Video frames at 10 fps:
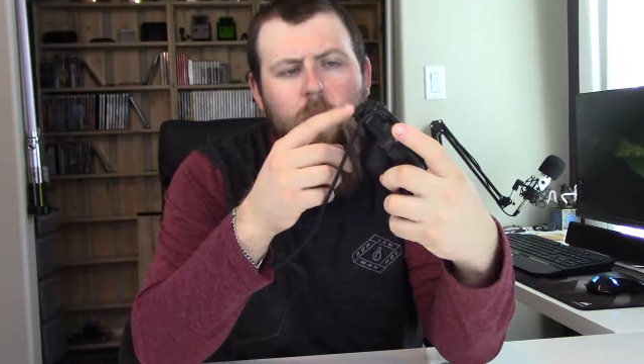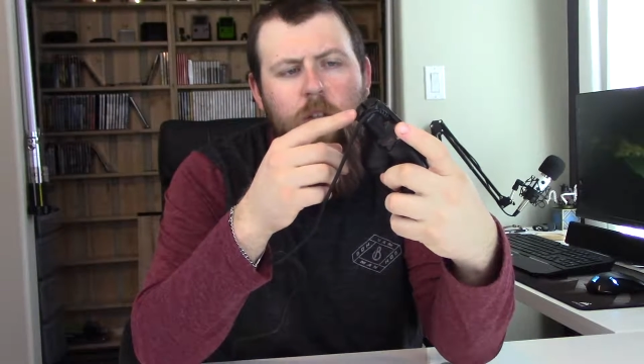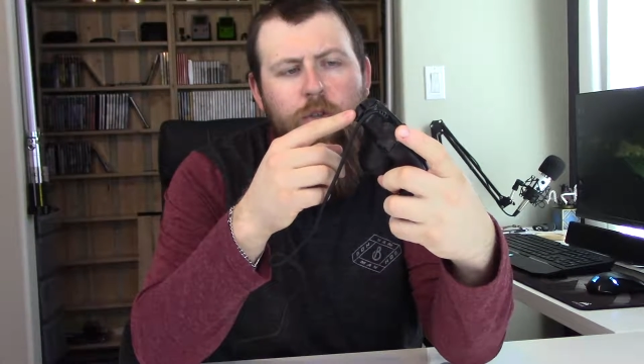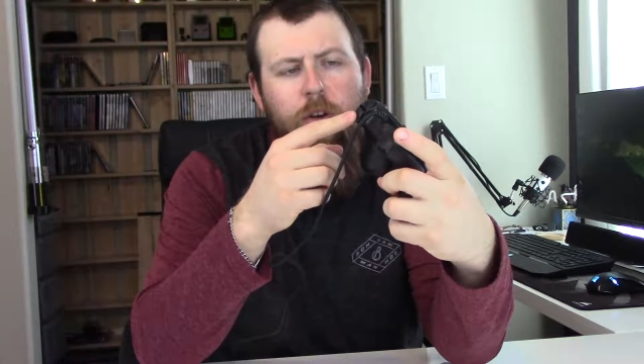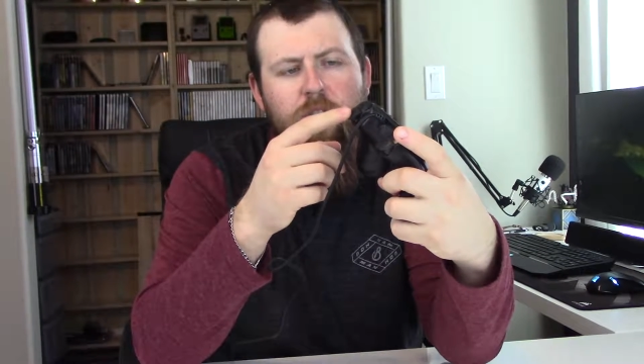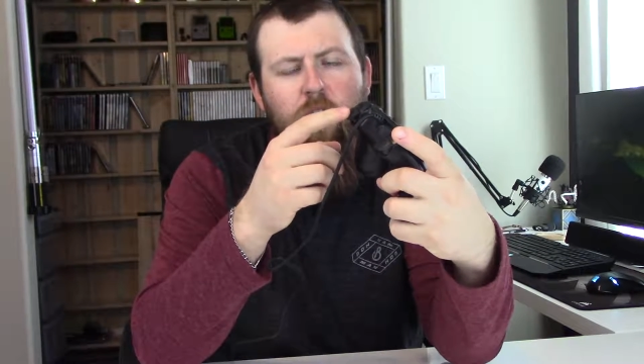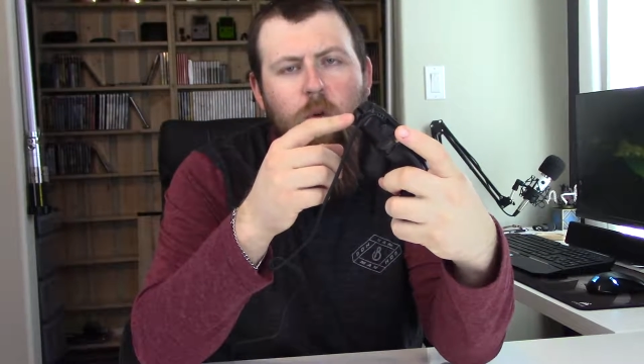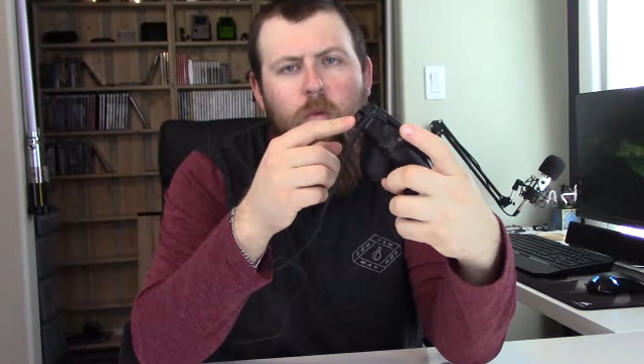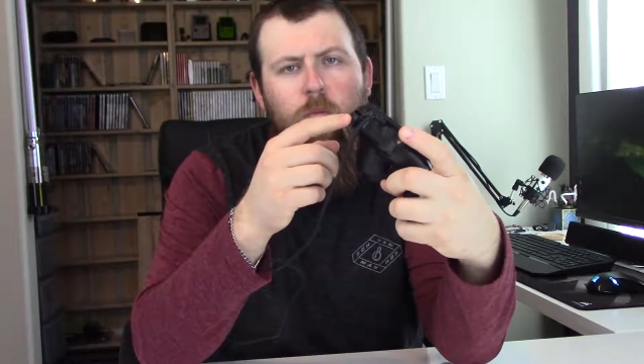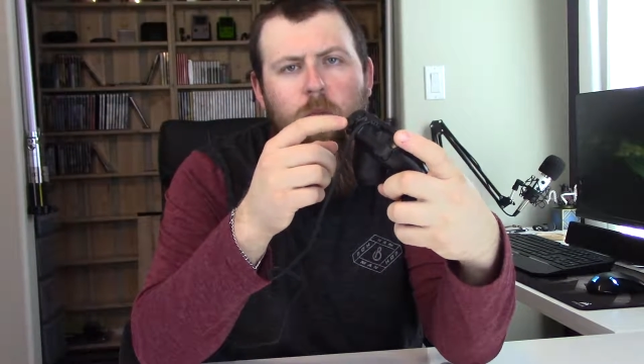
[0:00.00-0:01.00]
triggers
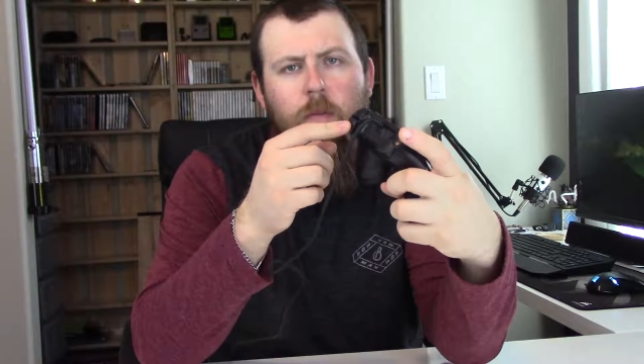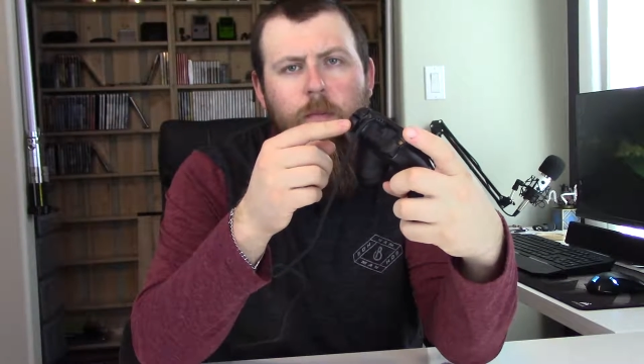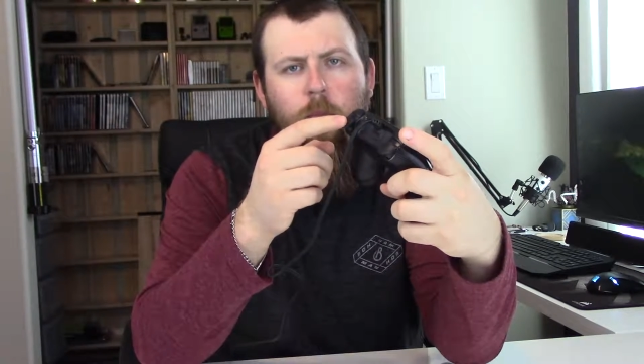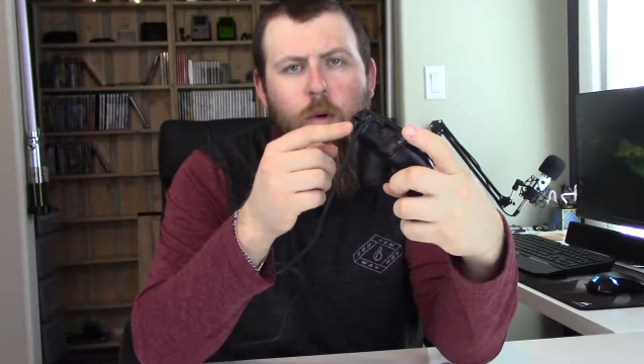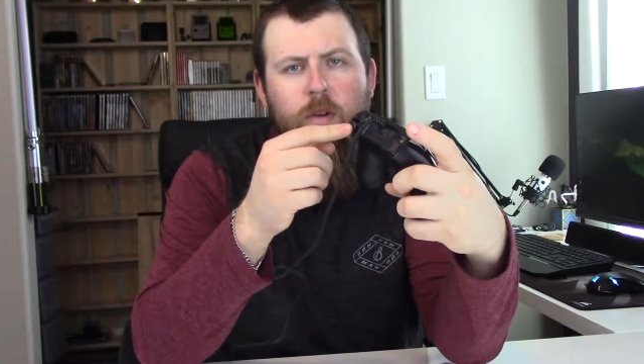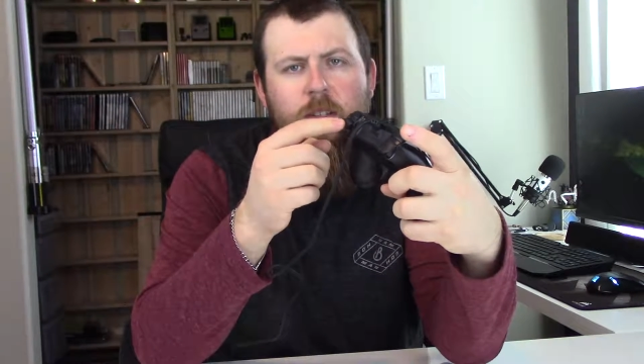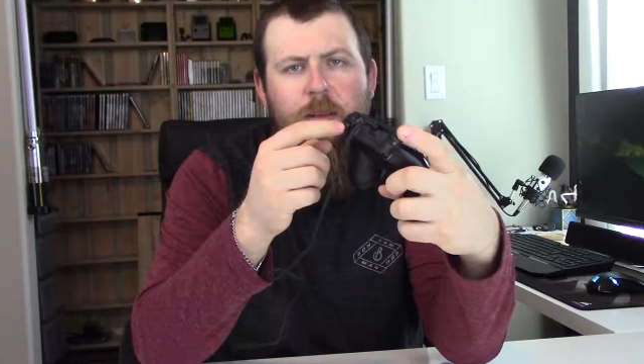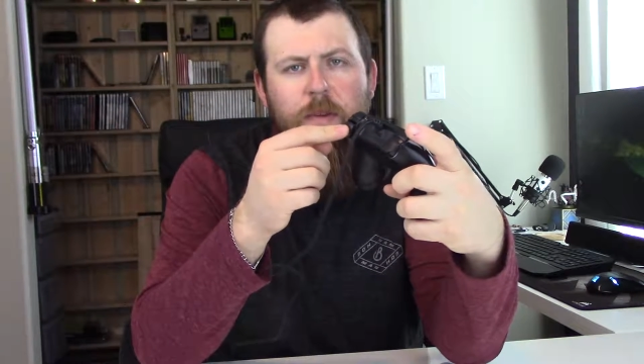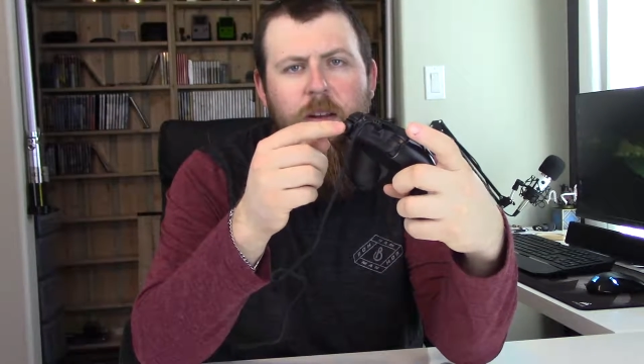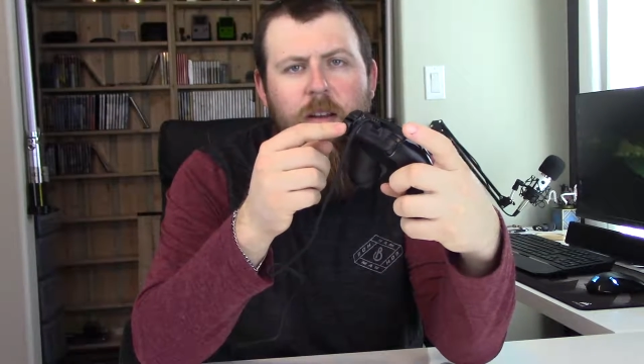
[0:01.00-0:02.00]
go more
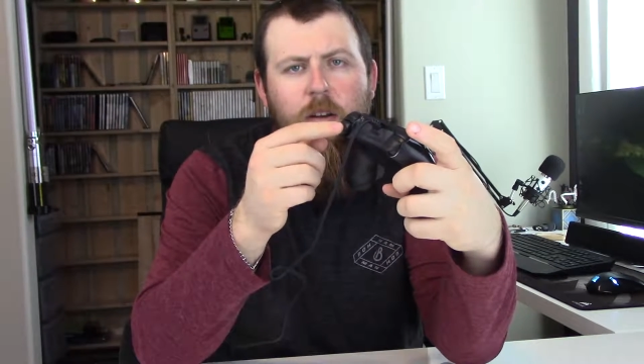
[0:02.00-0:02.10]
deep in.